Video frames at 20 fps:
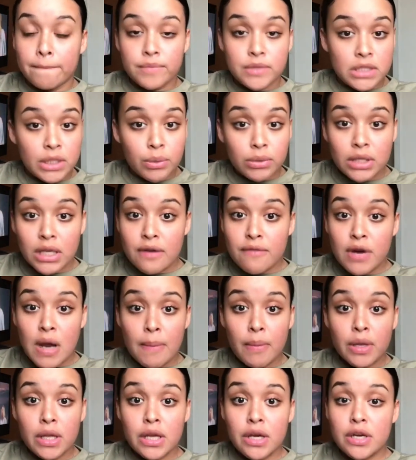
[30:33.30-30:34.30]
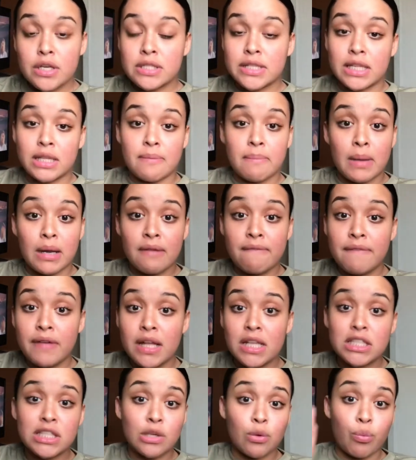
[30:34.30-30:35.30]
deal with it for a couple of years, get the
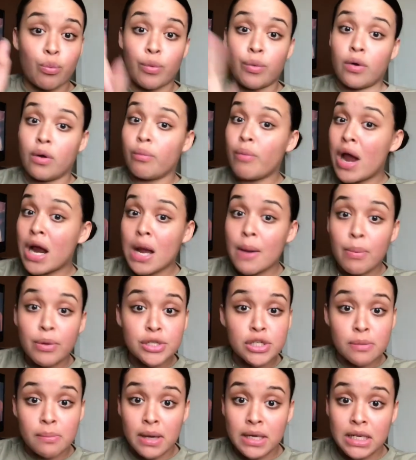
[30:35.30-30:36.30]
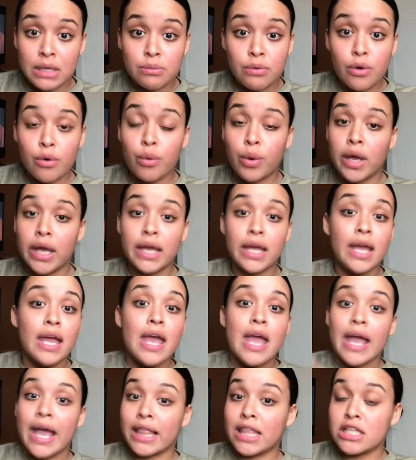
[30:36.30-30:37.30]
benefits, rack up with your money real quick,
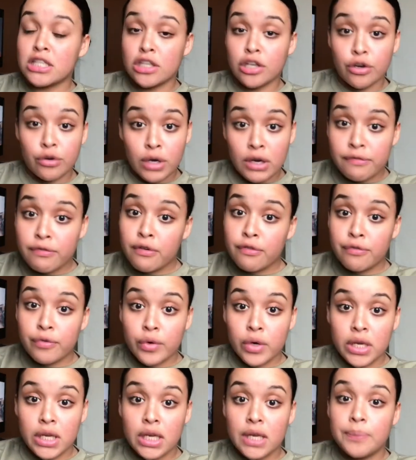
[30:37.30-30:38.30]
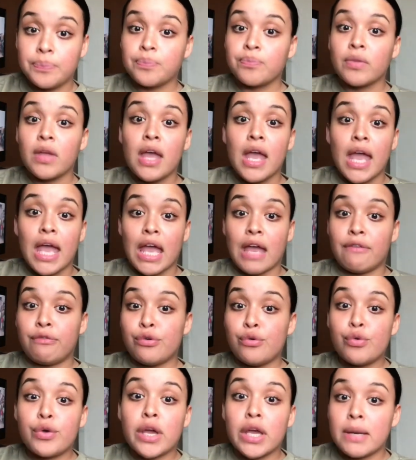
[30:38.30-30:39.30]
get the degree for free. If
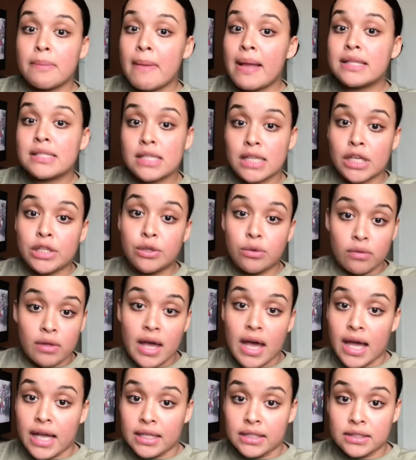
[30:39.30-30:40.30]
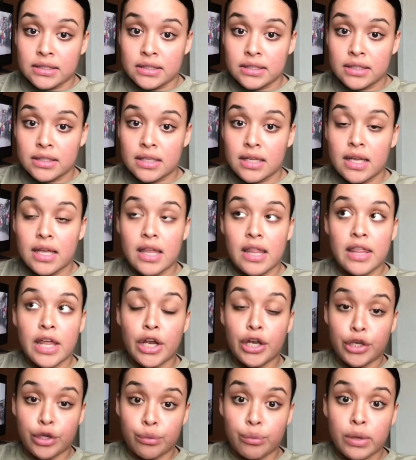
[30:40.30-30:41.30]
you can mentally do that,
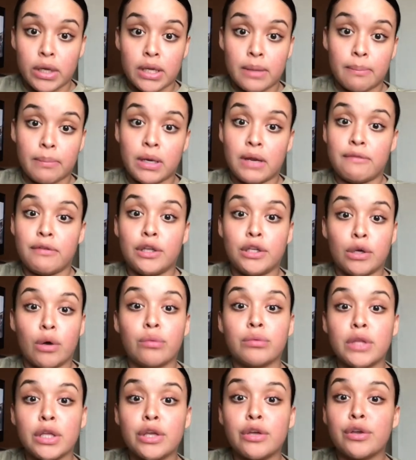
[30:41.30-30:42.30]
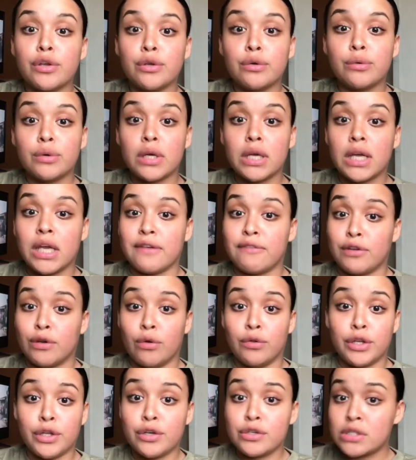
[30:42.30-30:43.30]
then do it. But if you don't think you could do it, if you
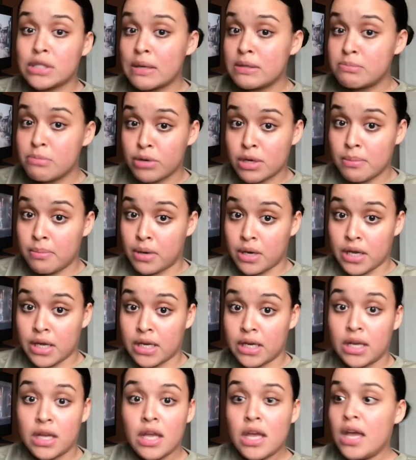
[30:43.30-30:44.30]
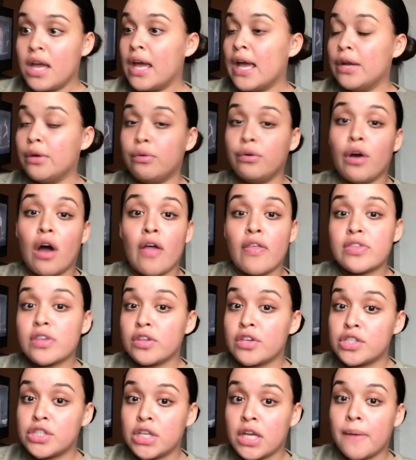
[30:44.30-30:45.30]
don't think you can stop smoking bud and doing all this
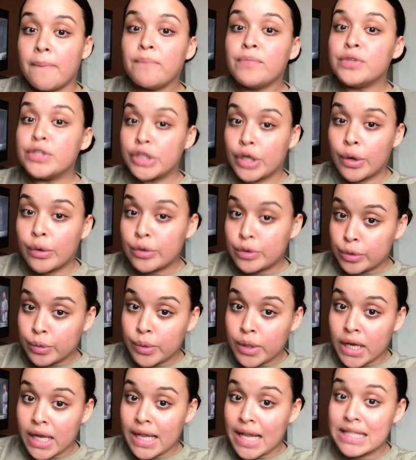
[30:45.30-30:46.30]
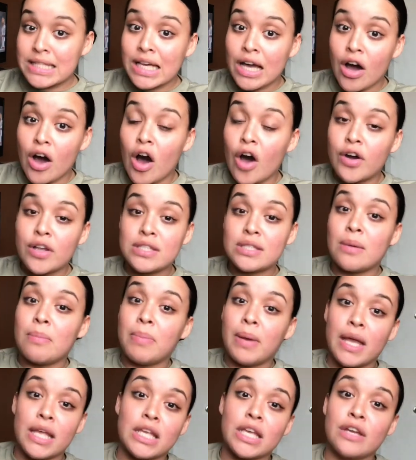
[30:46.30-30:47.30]
other shit, don't do it. And that's an honest
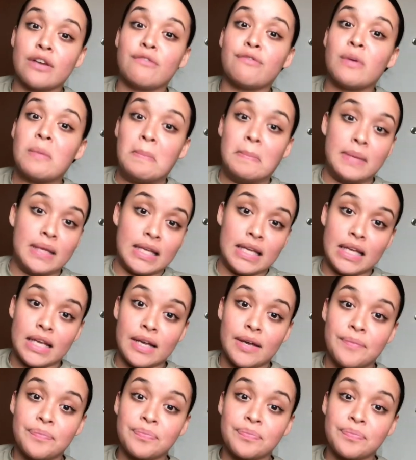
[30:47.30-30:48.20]
opinion from me,